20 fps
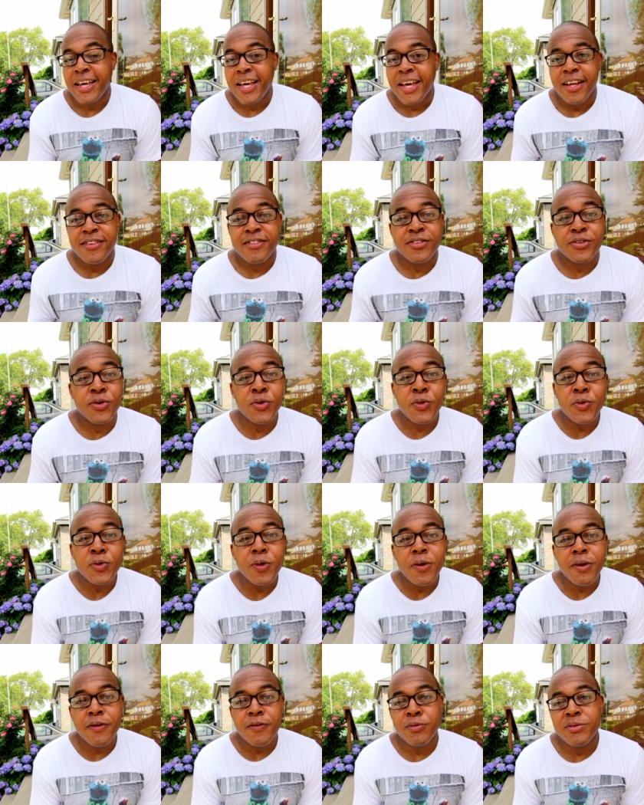And to cool
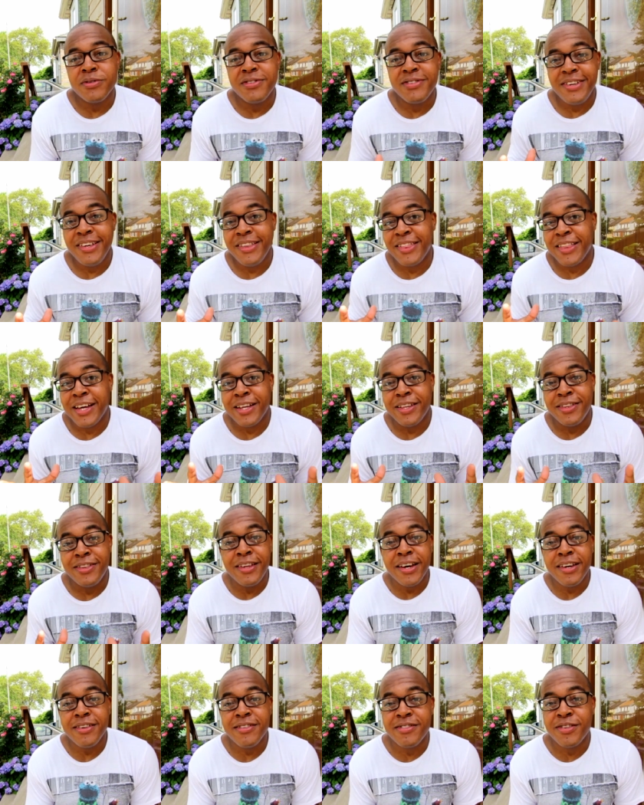off, we seek that
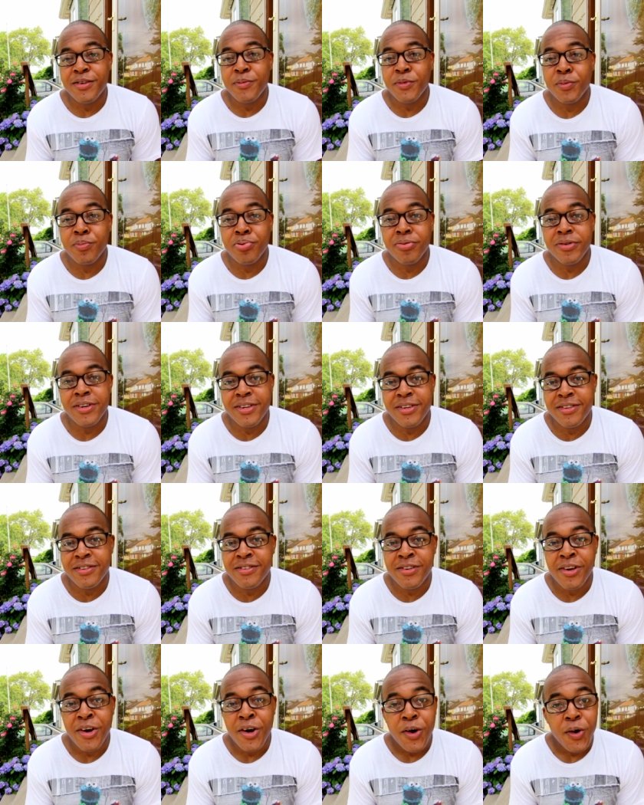nice summer breeze